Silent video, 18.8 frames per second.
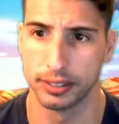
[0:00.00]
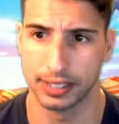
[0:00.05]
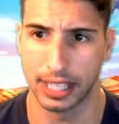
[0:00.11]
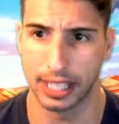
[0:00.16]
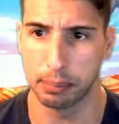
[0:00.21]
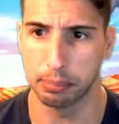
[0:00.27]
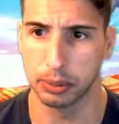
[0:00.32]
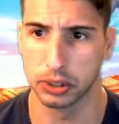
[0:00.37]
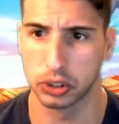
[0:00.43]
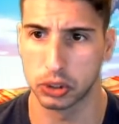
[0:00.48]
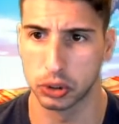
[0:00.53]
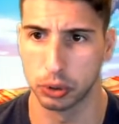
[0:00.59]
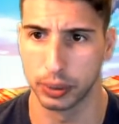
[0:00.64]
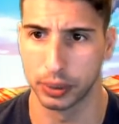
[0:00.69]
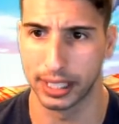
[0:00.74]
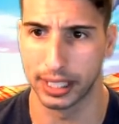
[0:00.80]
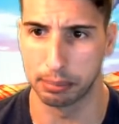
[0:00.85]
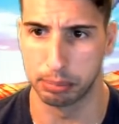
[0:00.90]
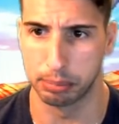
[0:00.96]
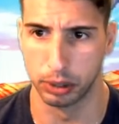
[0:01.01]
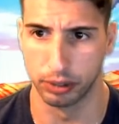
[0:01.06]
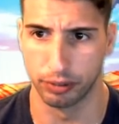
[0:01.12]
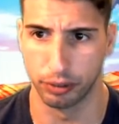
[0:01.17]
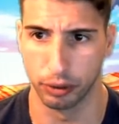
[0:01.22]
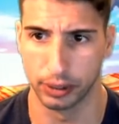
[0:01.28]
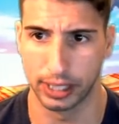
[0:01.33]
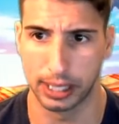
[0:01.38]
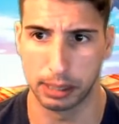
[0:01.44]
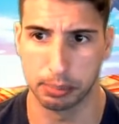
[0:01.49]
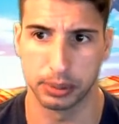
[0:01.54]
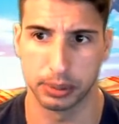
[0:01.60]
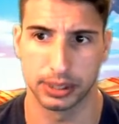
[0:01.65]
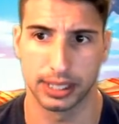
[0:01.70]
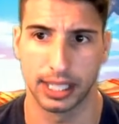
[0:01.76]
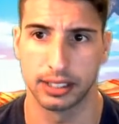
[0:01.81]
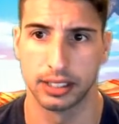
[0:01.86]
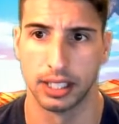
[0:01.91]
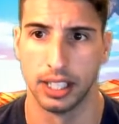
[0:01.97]
9 plus 2 with that beautiful
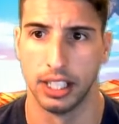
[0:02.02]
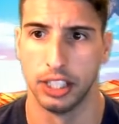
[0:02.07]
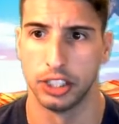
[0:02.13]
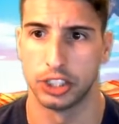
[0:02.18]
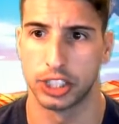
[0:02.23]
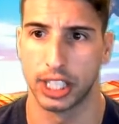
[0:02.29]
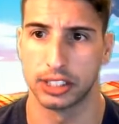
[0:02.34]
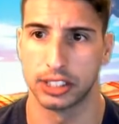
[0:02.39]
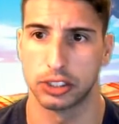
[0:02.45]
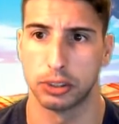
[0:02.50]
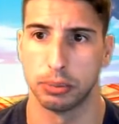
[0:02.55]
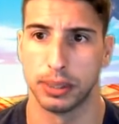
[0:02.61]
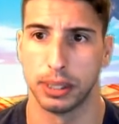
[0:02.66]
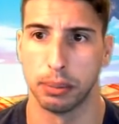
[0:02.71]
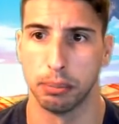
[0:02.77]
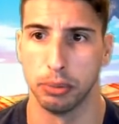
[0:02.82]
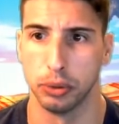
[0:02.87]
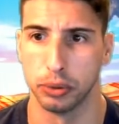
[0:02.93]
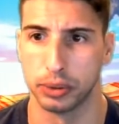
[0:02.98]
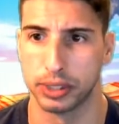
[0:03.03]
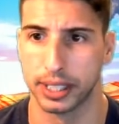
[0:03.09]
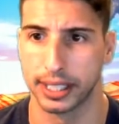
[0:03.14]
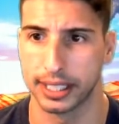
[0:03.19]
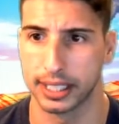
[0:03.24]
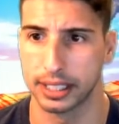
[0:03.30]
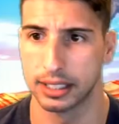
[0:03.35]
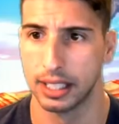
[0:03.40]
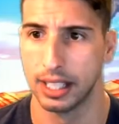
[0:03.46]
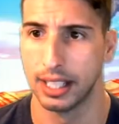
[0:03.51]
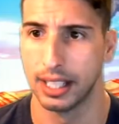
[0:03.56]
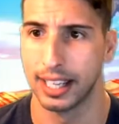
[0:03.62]
90% chance to be a blue ticket.